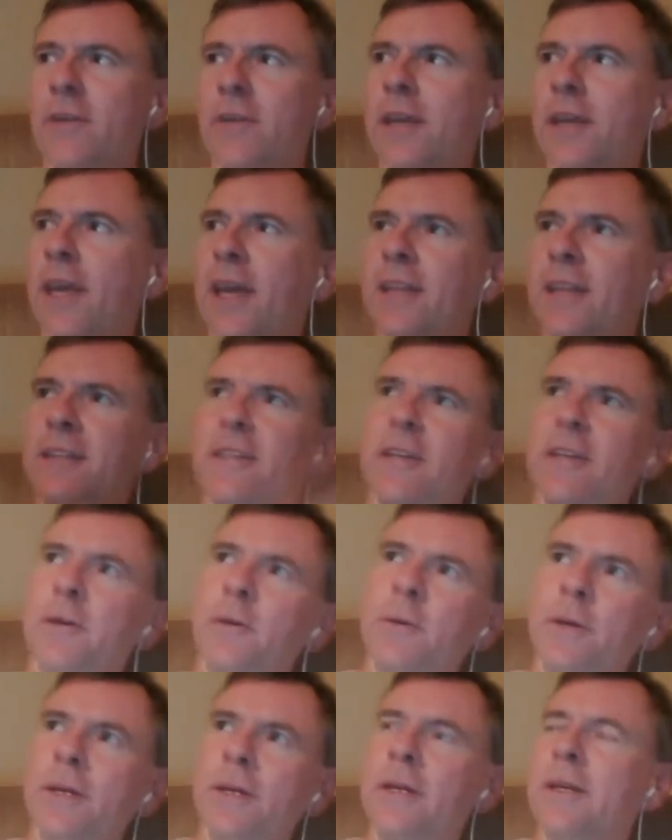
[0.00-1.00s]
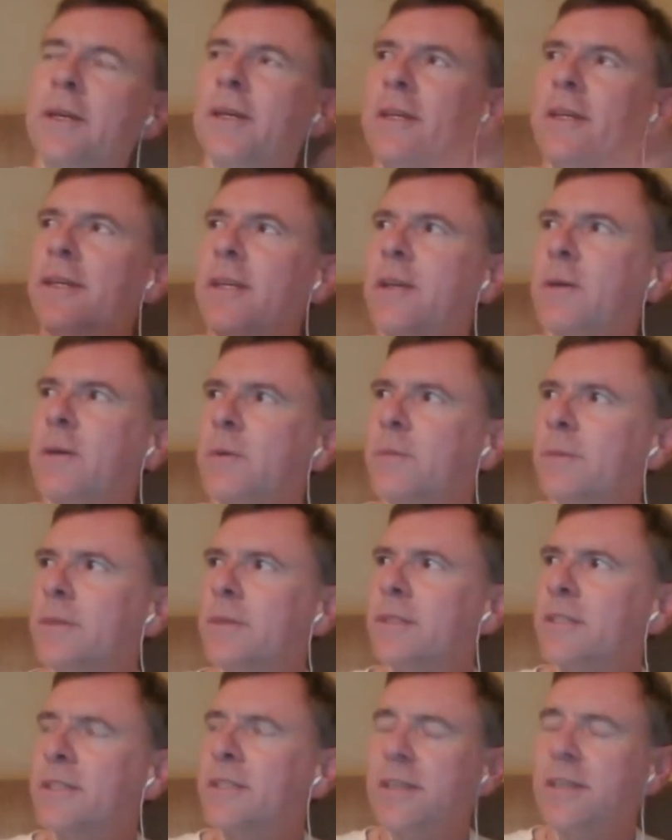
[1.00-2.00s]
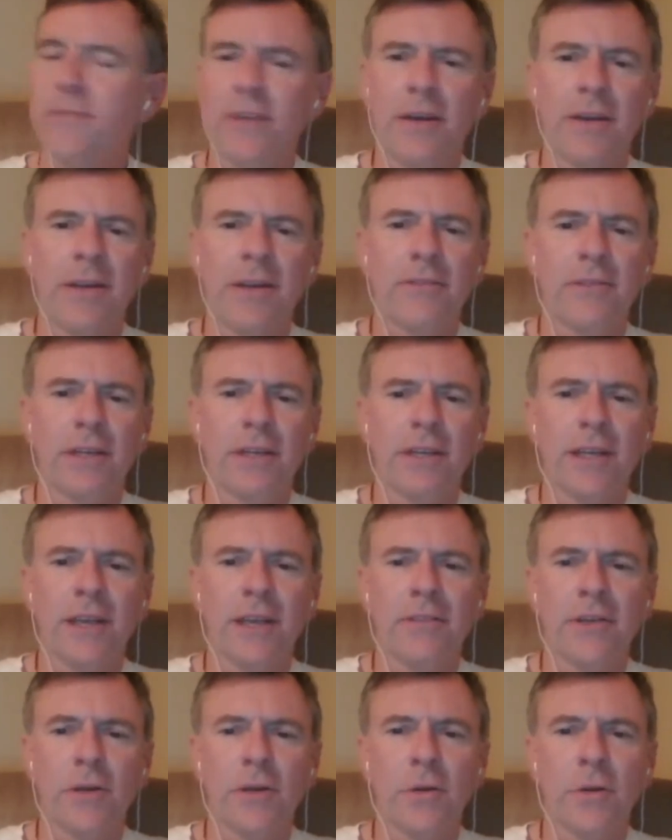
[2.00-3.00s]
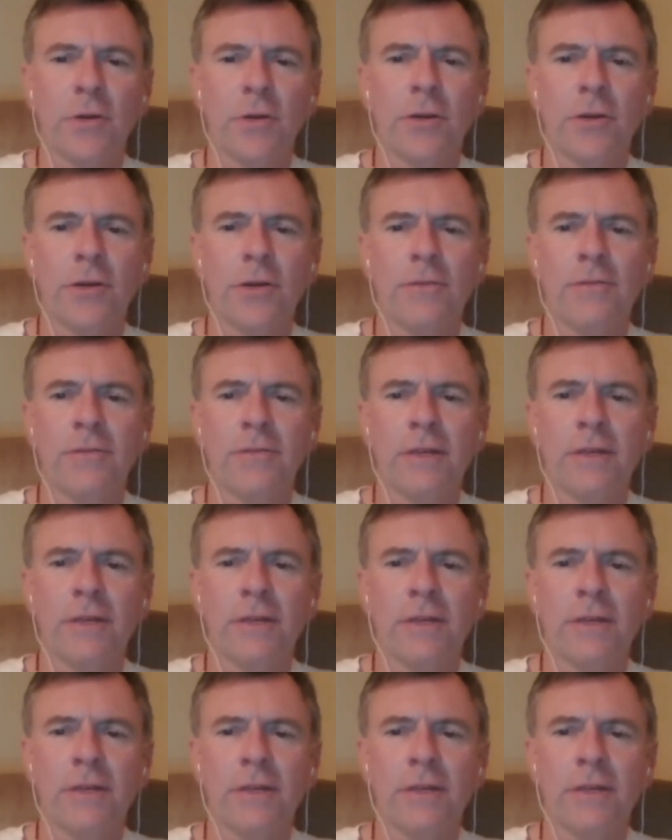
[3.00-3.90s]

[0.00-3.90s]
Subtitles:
you can't, sniff out every corner of the